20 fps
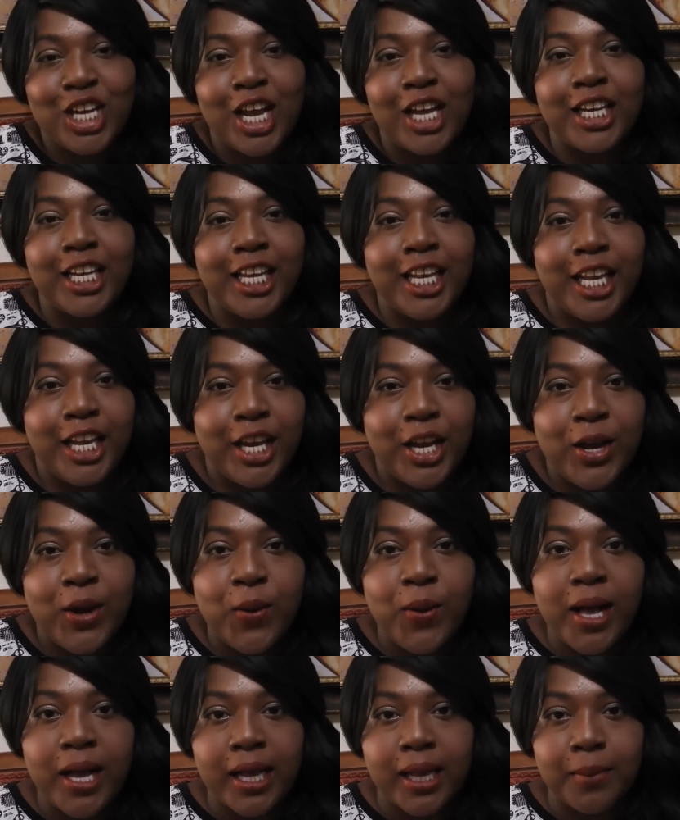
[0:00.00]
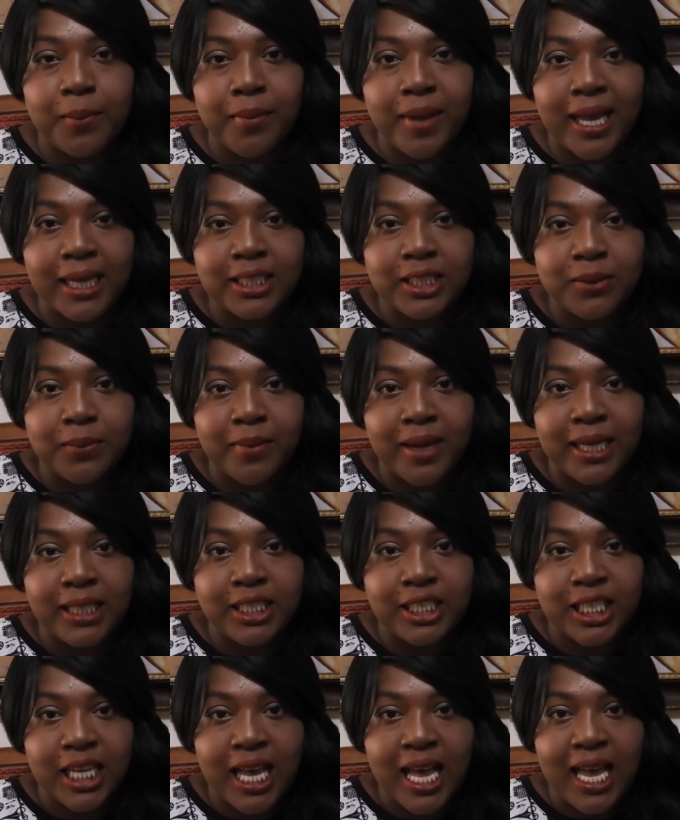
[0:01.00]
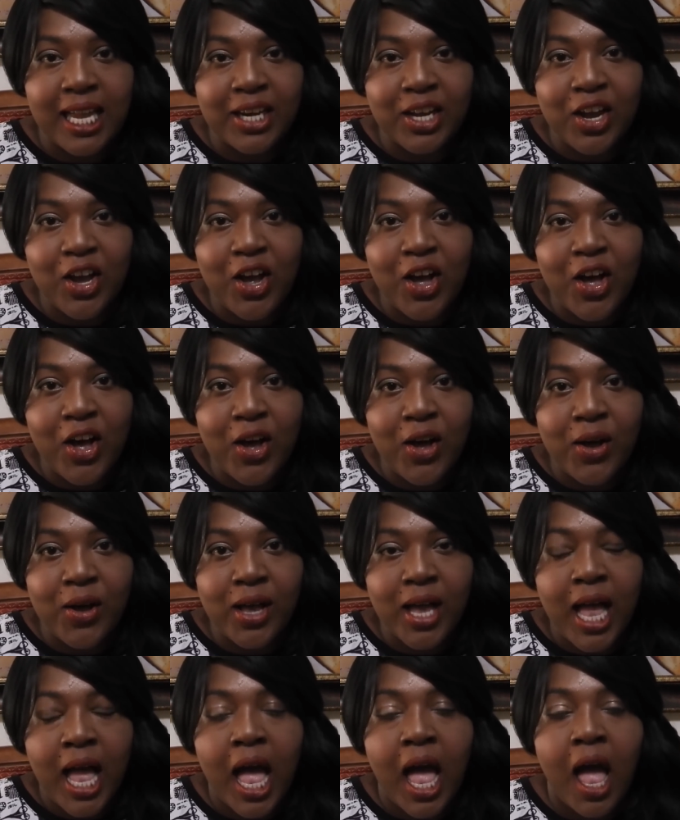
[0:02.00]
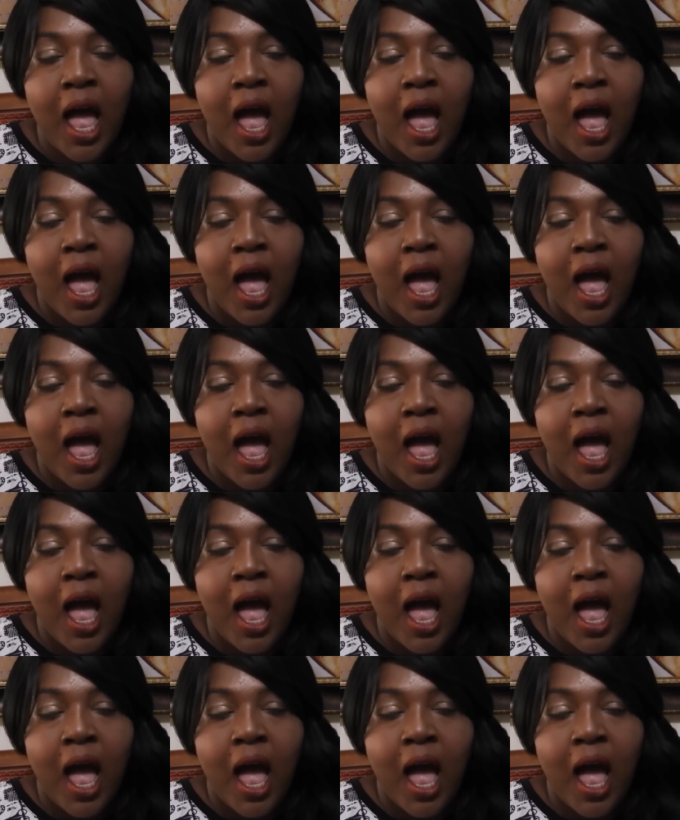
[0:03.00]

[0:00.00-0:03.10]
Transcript: Shani here. Welcome back to my channel.